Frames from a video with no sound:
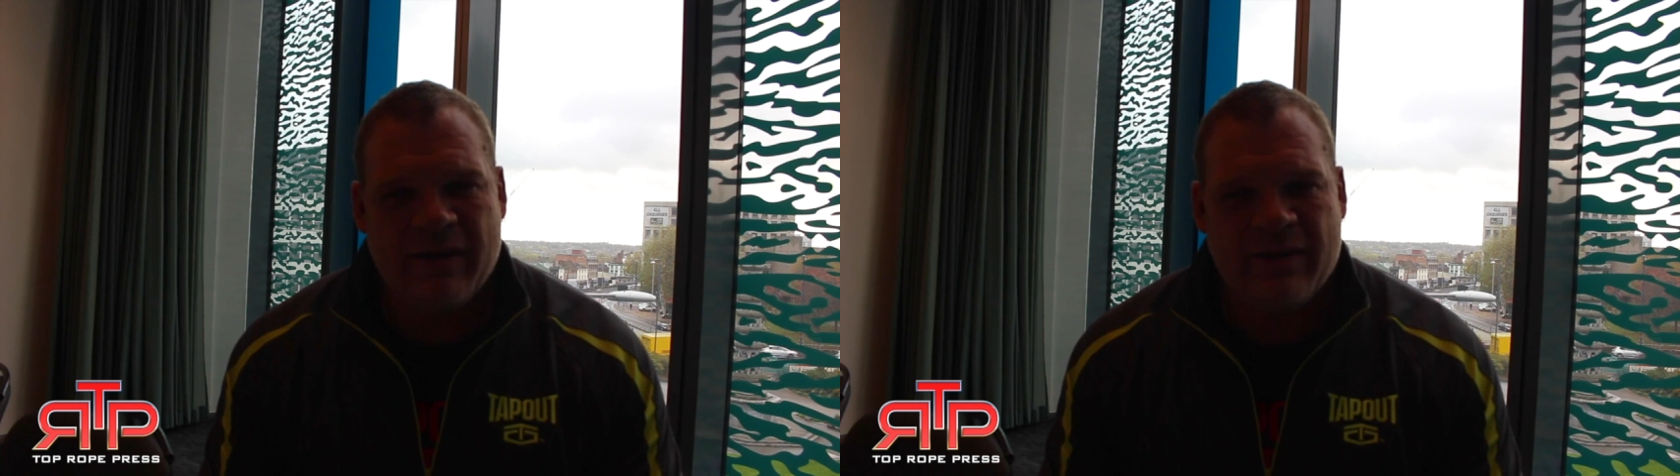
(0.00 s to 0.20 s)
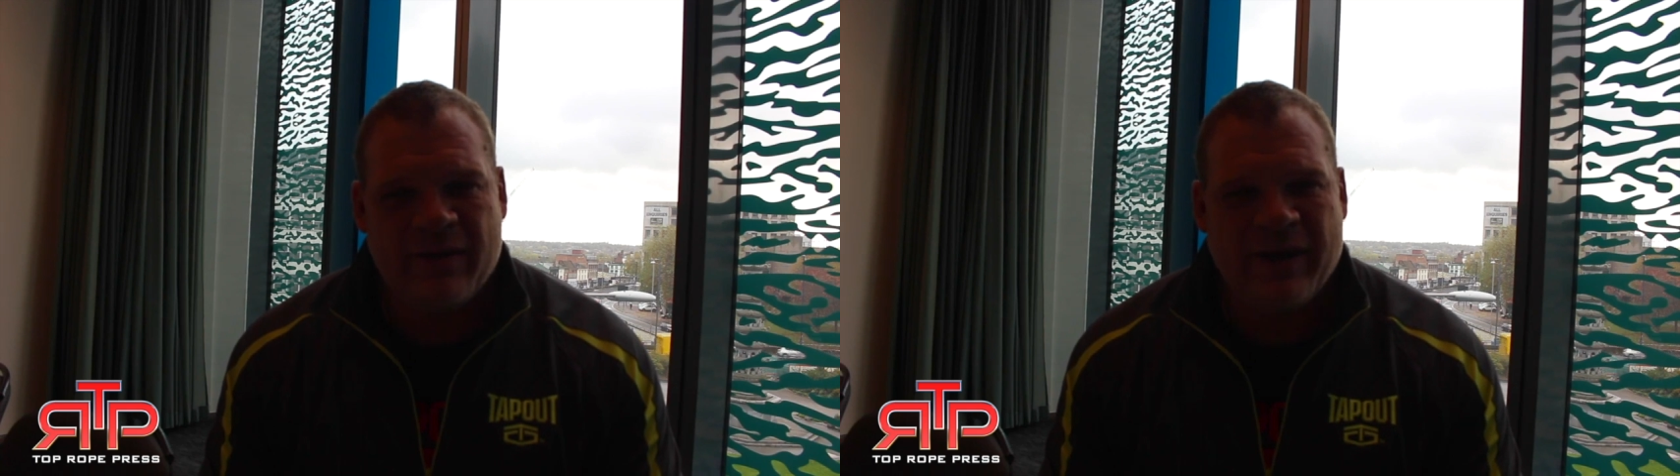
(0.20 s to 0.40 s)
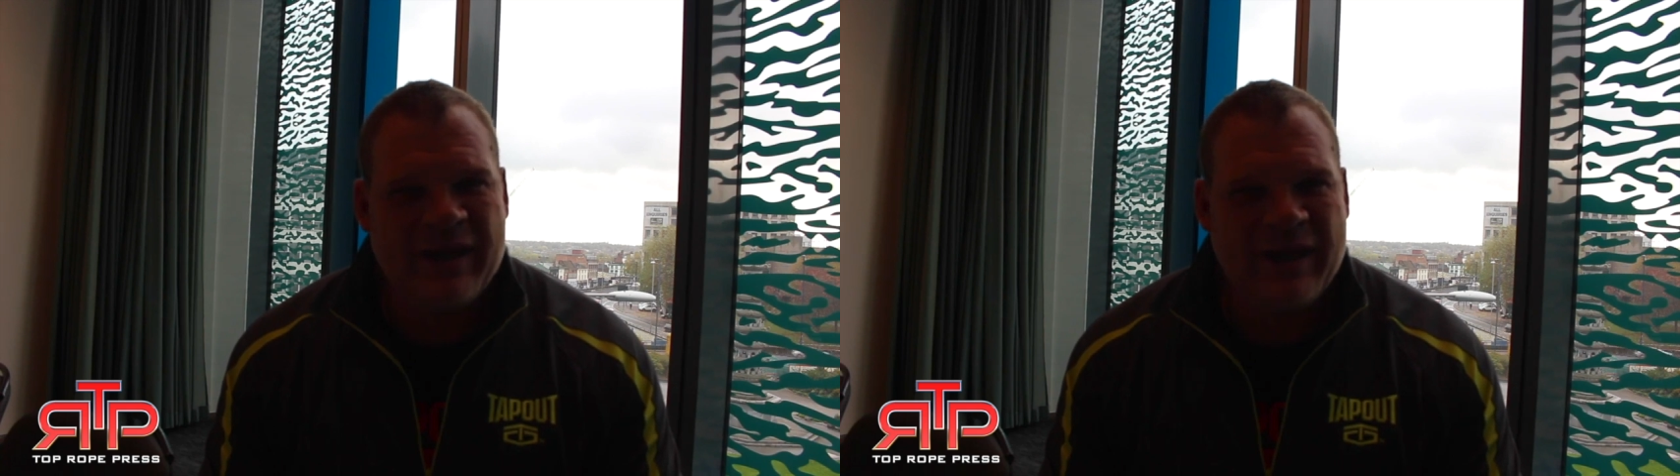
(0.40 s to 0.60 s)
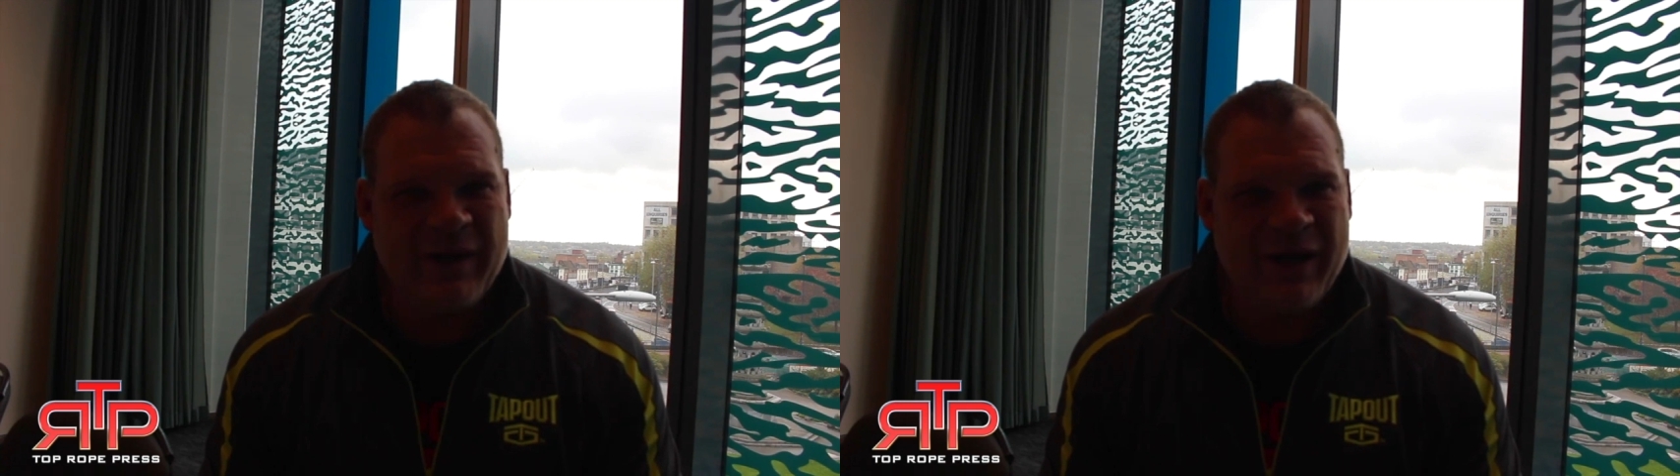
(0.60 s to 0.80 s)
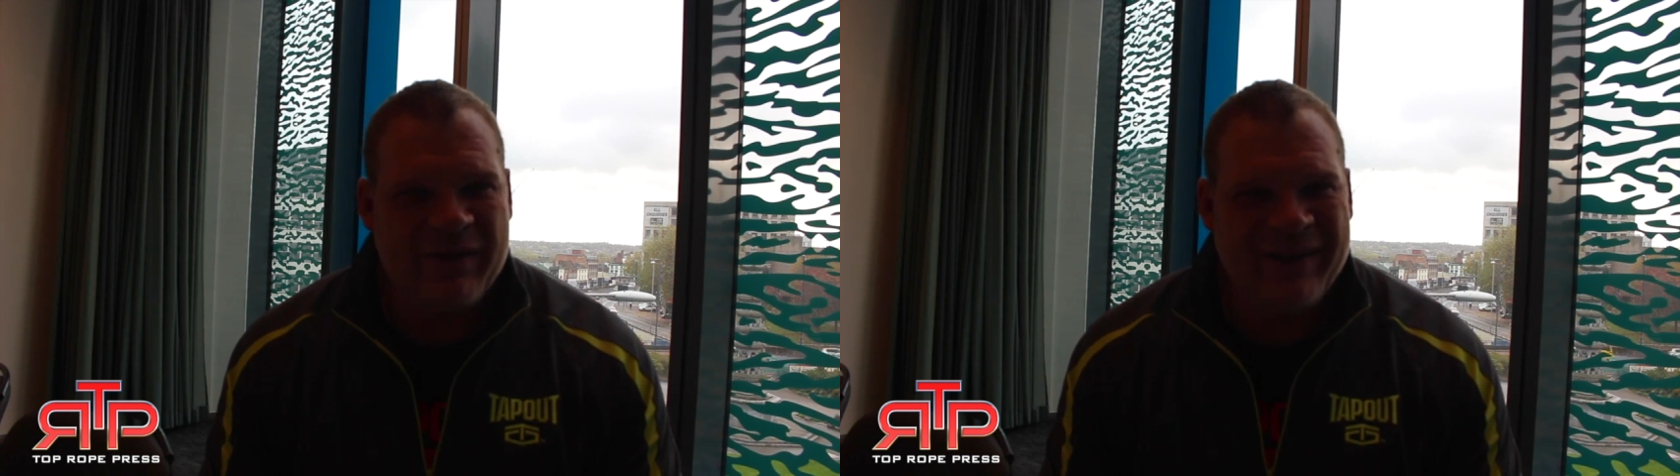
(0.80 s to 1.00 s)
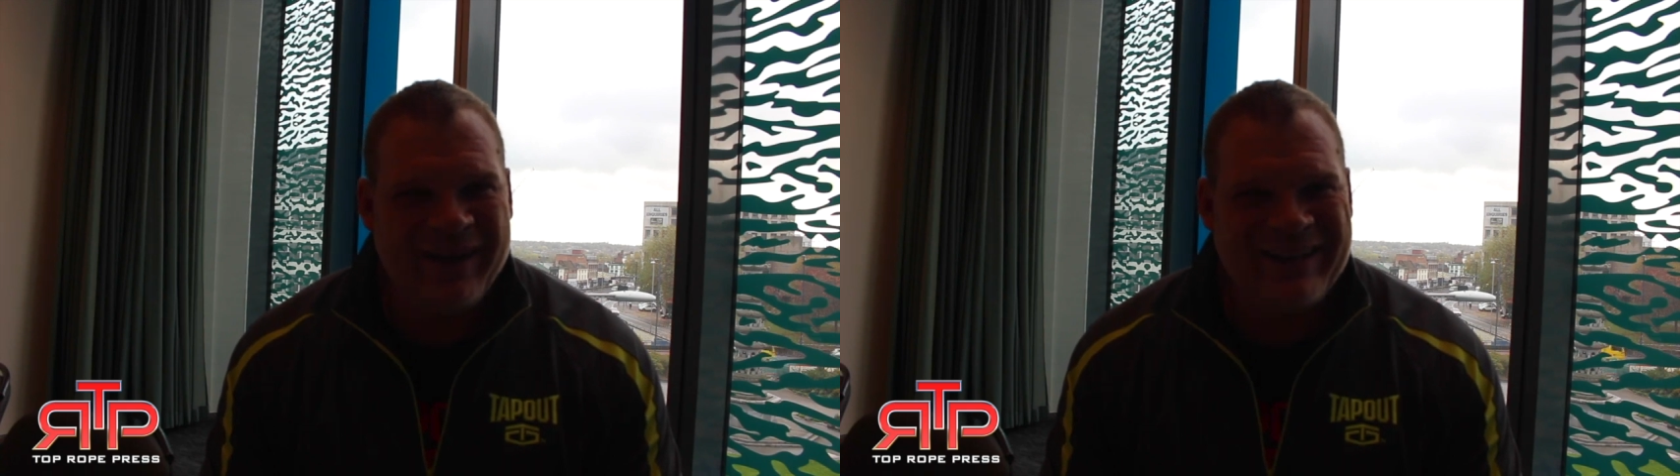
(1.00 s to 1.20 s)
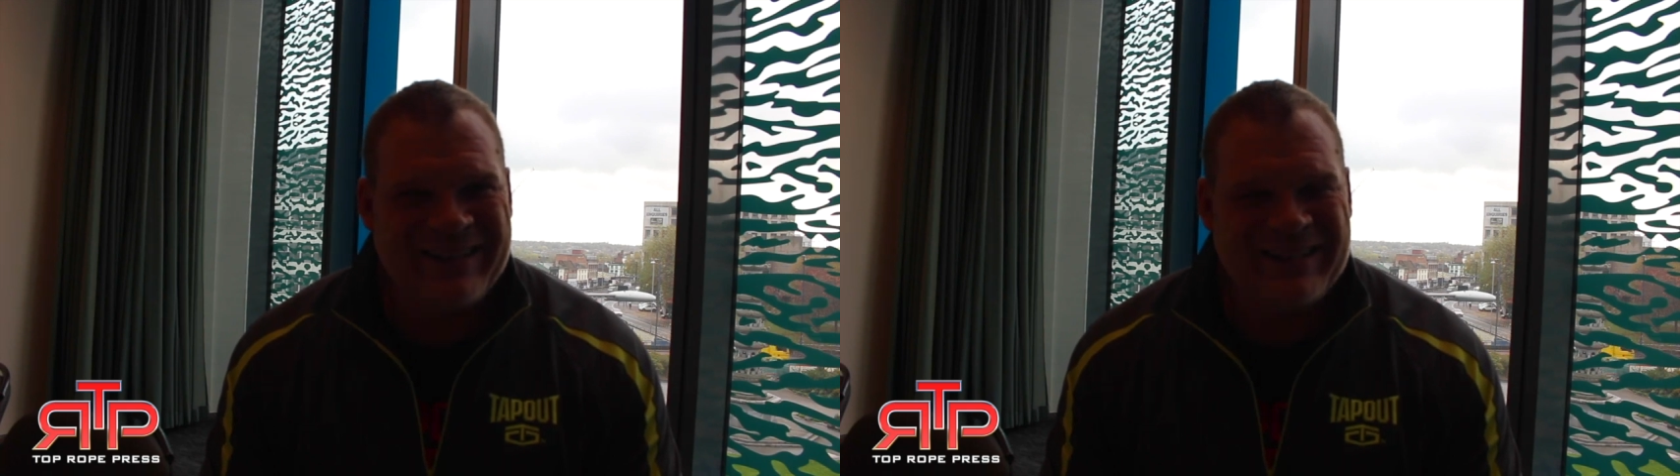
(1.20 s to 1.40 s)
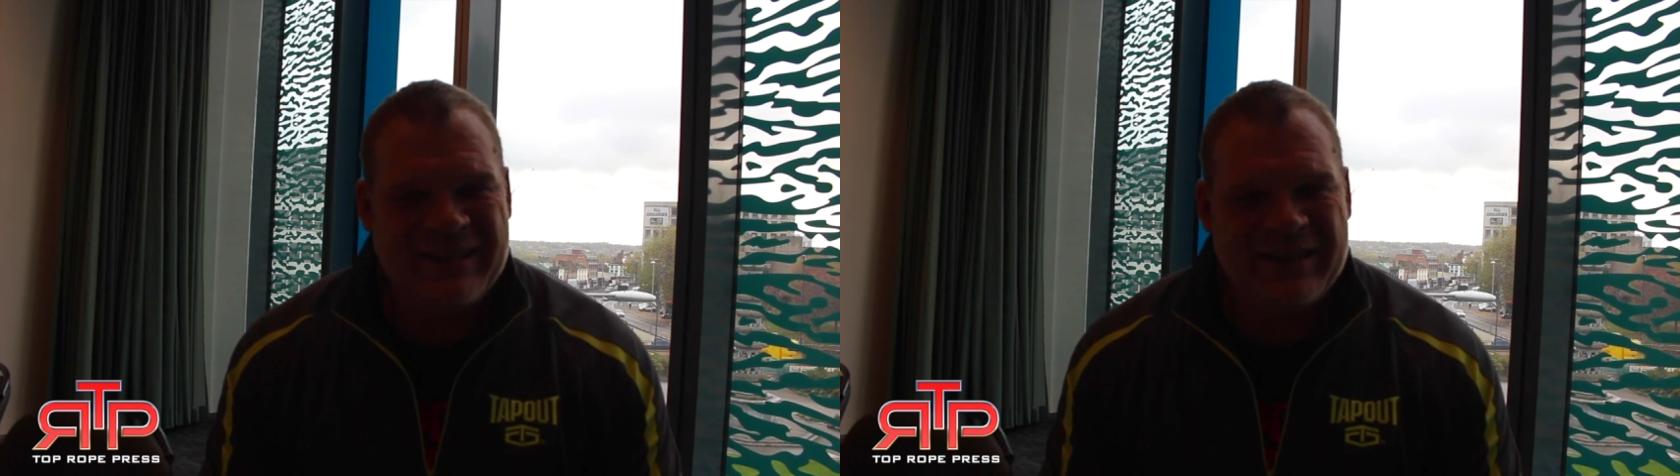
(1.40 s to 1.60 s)
the great thing about our
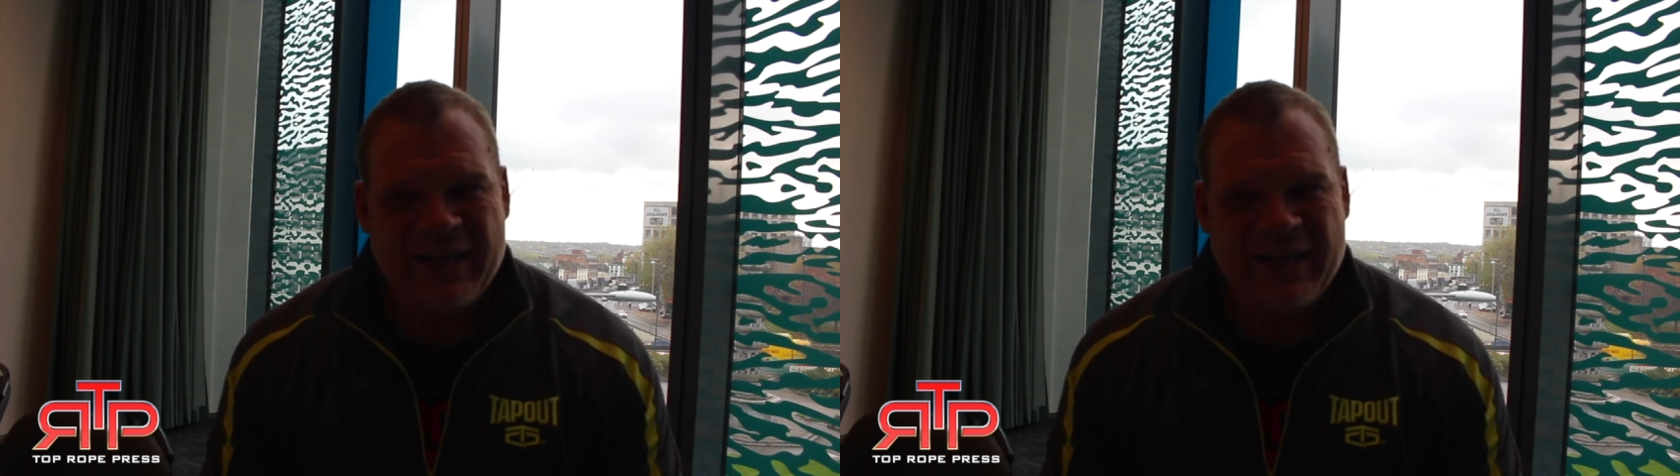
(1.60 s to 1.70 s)
fans